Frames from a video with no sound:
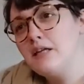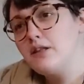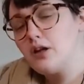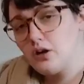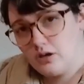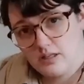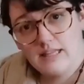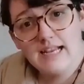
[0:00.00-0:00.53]

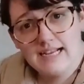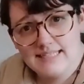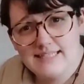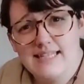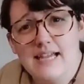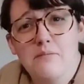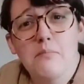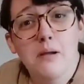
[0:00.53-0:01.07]
like I said,
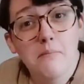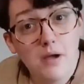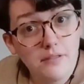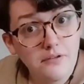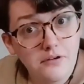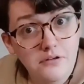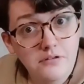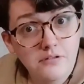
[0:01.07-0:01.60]
my mother
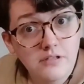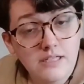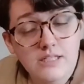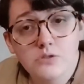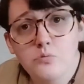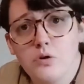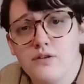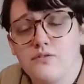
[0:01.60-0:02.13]
is one
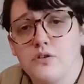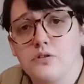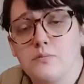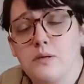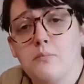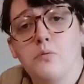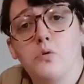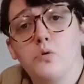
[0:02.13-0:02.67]
of those
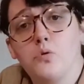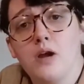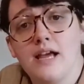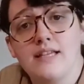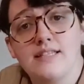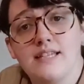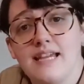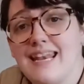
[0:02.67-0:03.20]
people who has
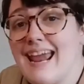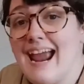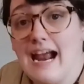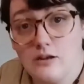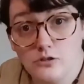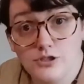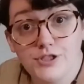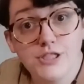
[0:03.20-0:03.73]
an
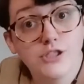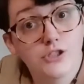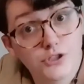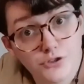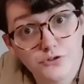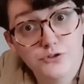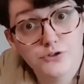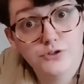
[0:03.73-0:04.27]
allergy to
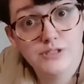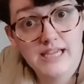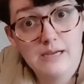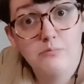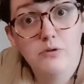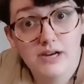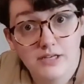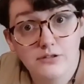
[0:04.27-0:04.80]
surgical tape,
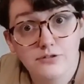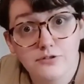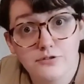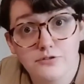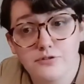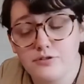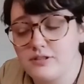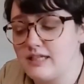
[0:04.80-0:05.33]
regular surgical
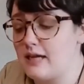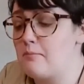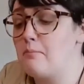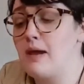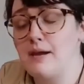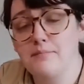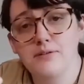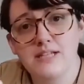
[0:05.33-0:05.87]
tape. Paper
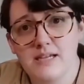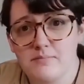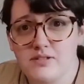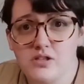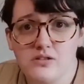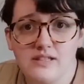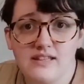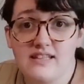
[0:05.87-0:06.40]
tape's the only
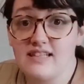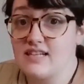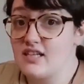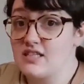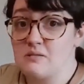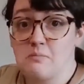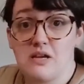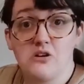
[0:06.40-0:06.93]
thing that doesn't
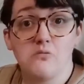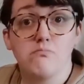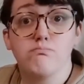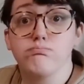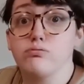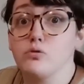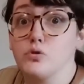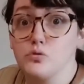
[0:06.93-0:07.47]
make her
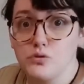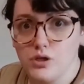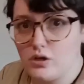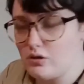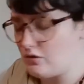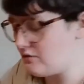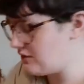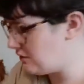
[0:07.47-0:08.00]
bruise all
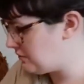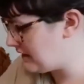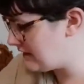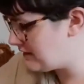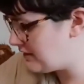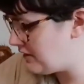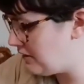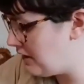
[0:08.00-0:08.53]
over the place. So
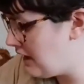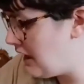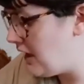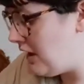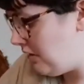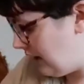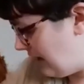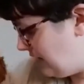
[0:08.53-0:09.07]
I do